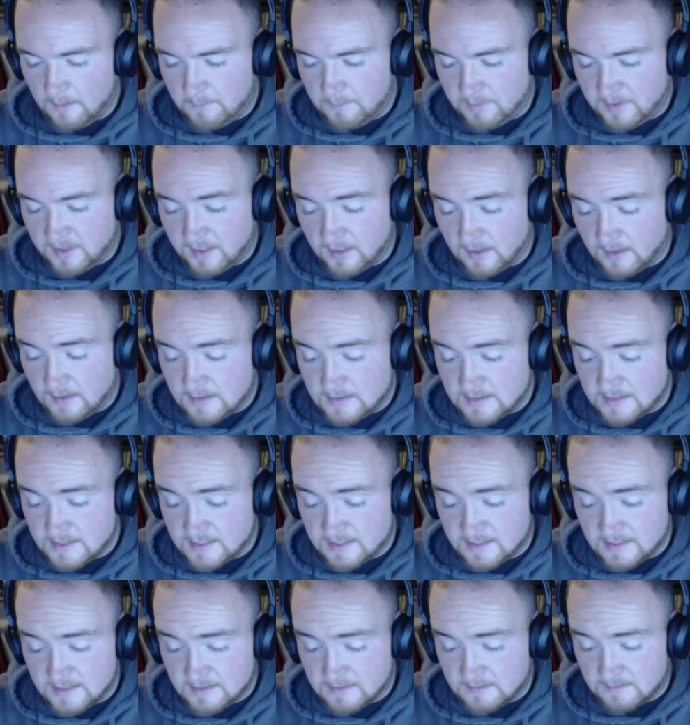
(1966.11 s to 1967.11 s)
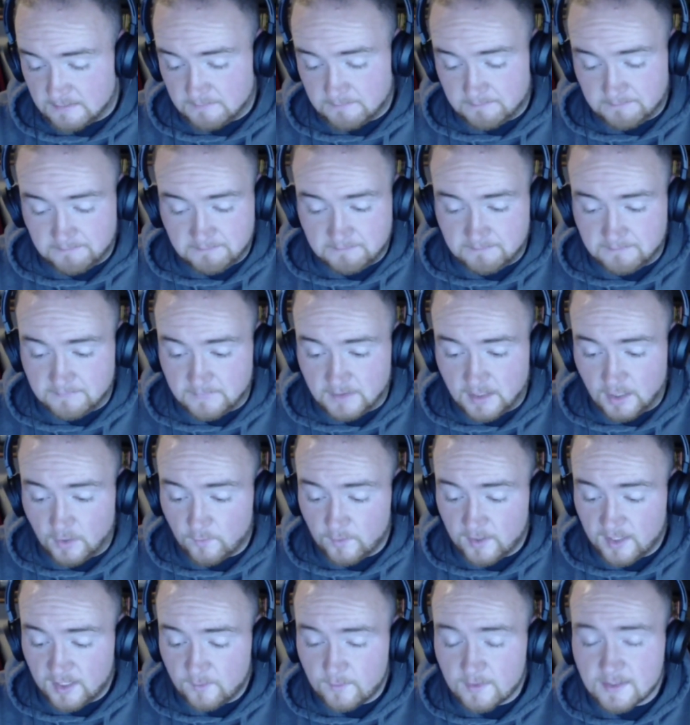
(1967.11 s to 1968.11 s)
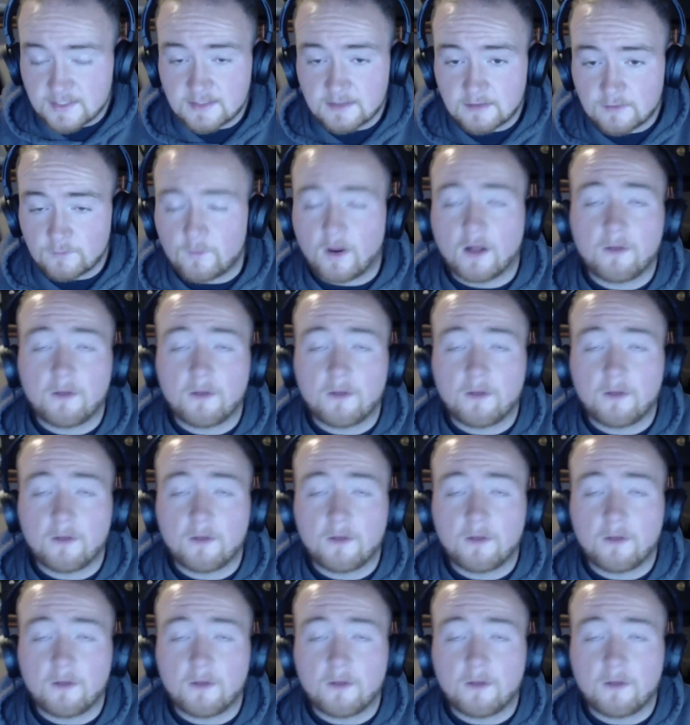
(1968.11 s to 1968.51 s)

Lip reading: because there really wasn't...